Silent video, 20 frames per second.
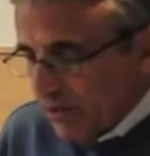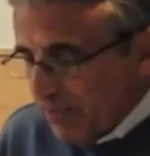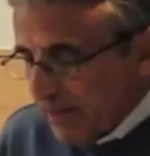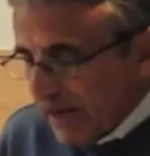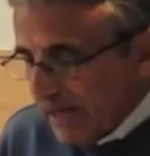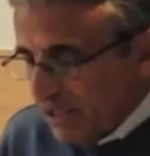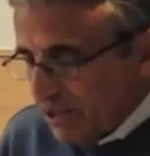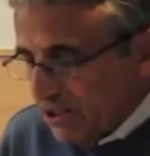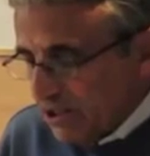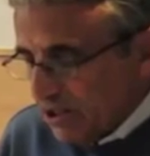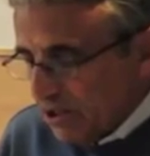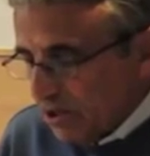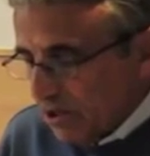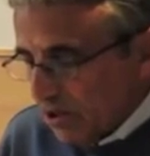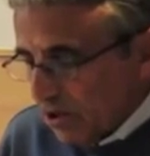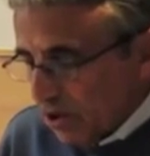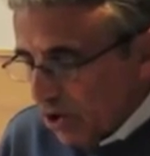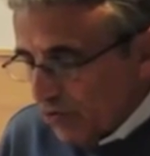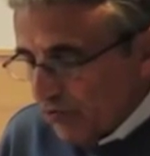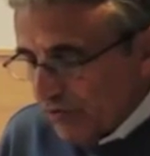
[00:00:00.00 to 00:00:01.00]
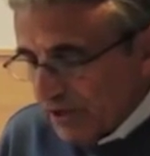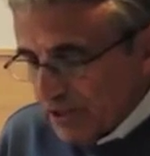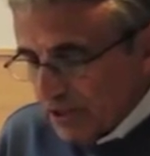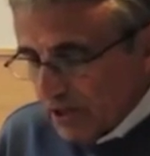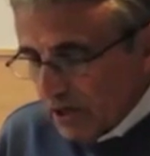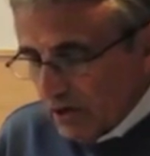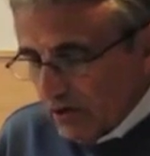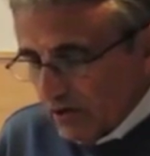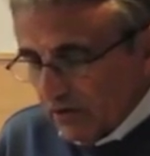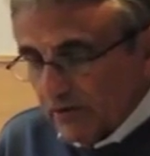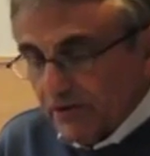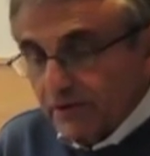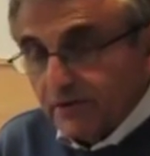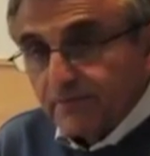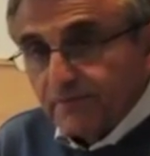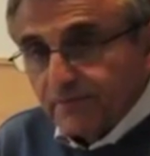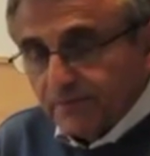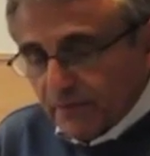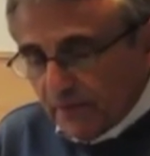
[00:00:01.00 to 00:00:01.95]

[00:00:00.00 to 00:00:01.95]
remains unresolved,